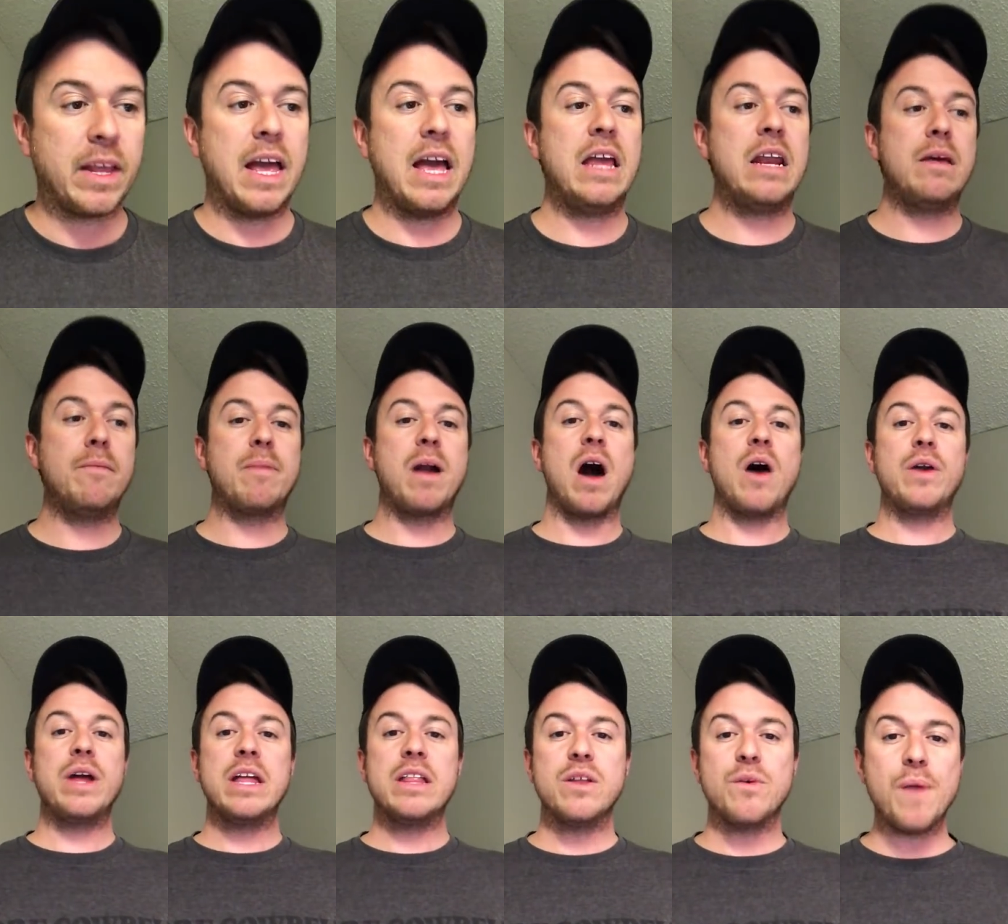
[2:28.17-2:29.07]
And he
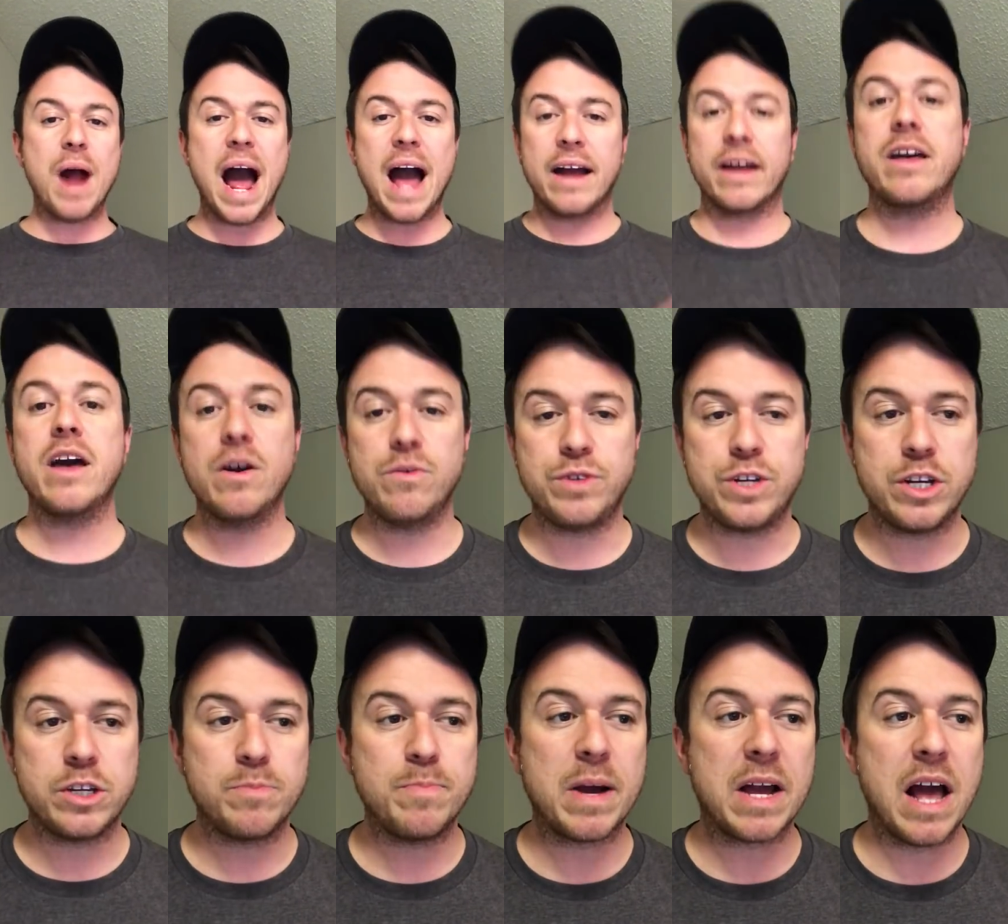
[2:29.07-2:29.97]
brought in the right
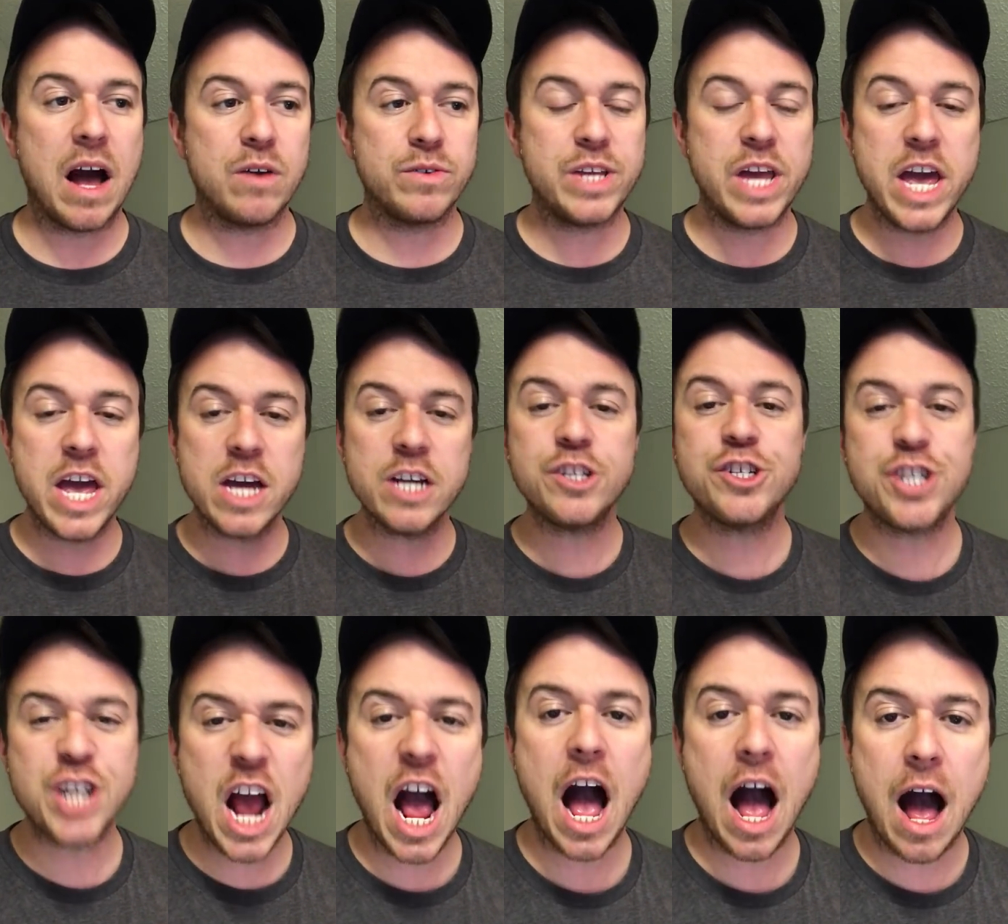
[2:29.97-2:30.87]
coaches because his
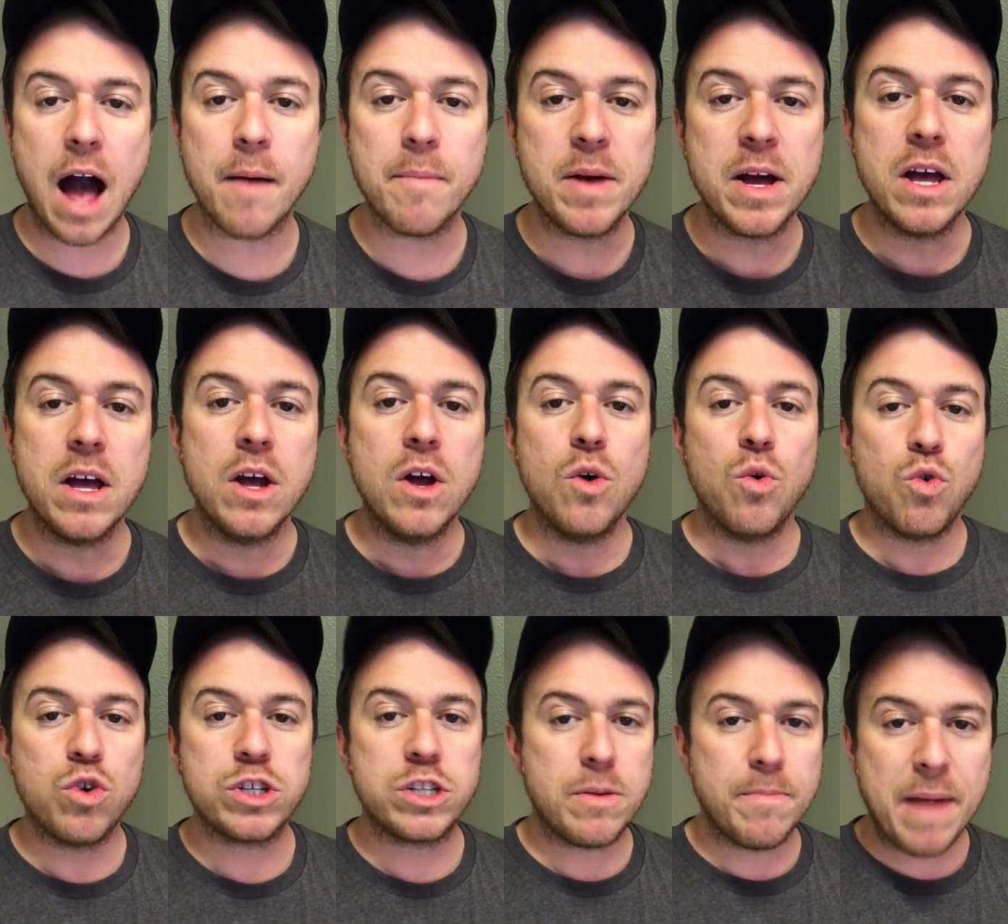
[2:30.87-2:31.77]
job
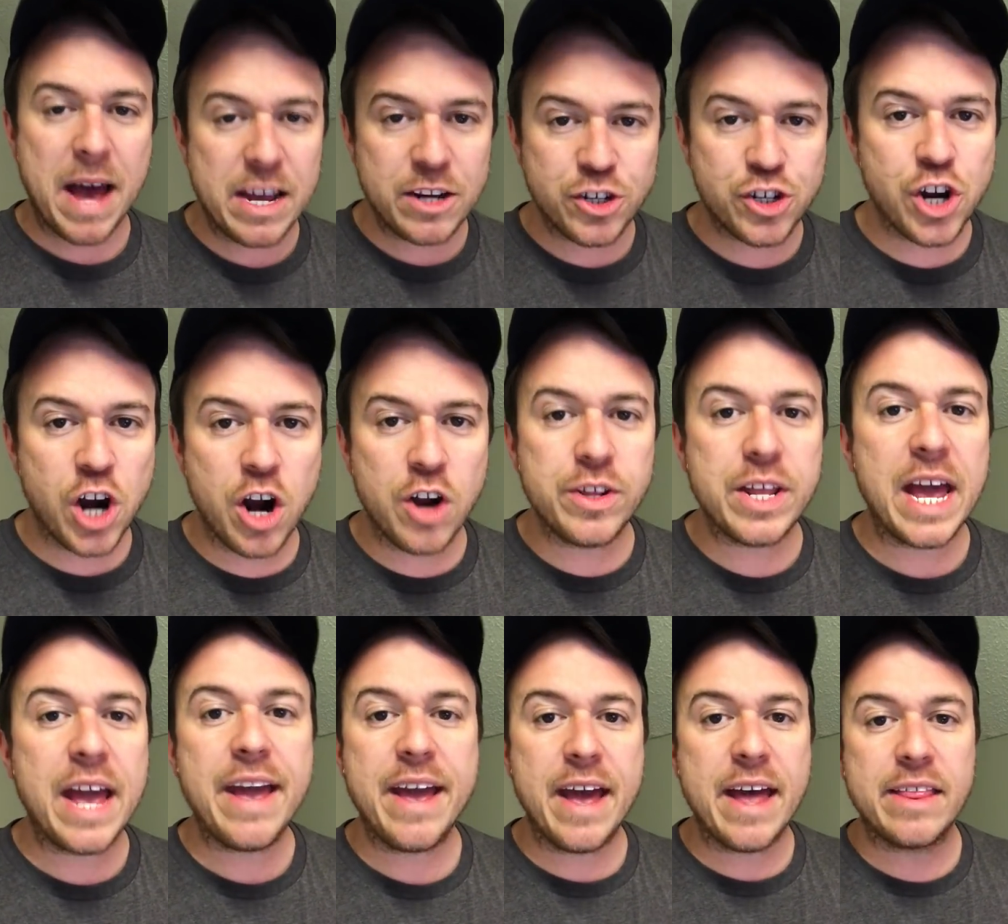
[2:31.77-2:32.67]
was to make sure
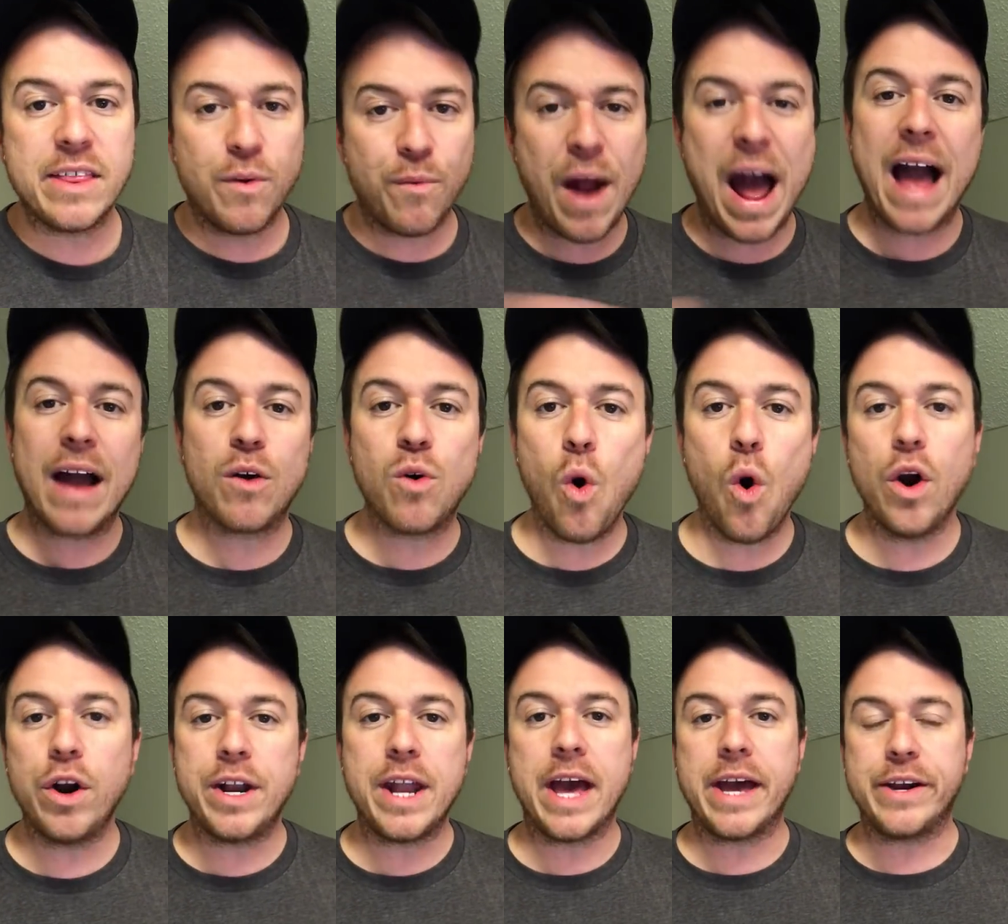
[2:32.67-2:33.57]
that he had the right
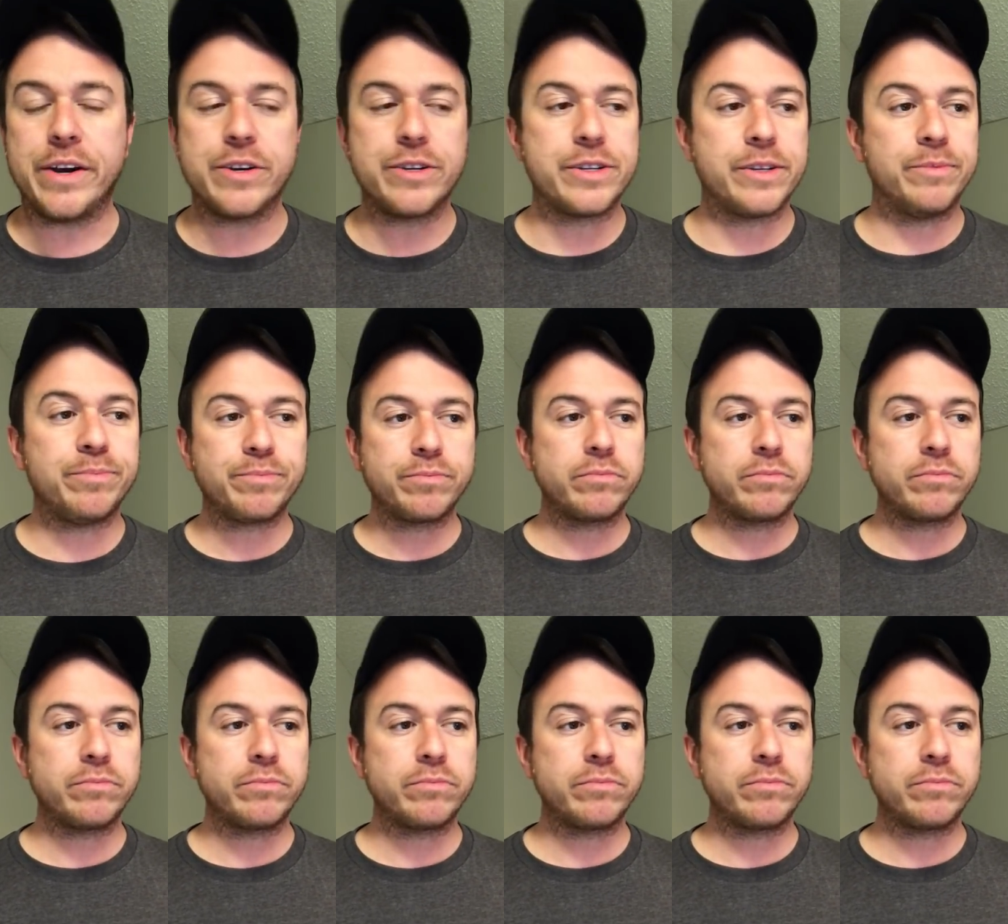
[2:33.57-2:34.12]
coordinators.